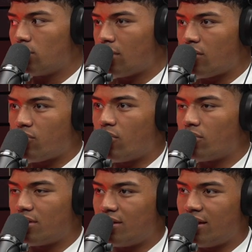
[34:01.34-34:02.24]
A
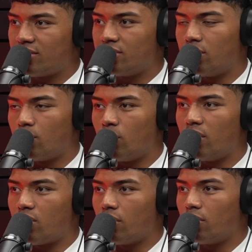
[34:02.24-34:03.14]
strong connection with
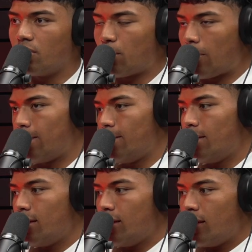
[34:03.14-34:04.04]
each other,
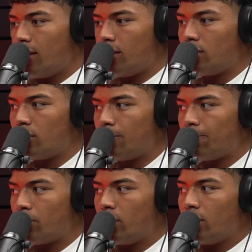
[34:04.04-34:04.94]
and
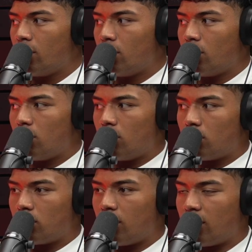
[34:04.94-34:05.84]

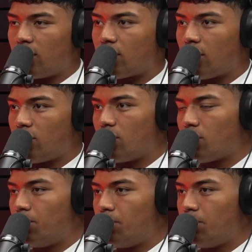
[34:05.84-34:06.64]
I guess that just